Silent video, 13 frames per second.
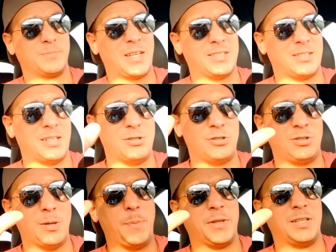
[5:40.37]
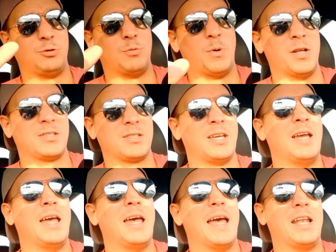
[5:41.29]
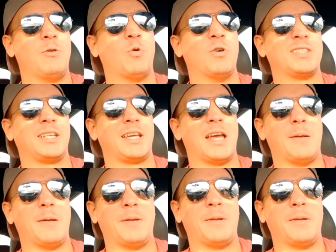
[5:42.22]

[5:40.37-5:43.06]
It's typically 2 months. And once again,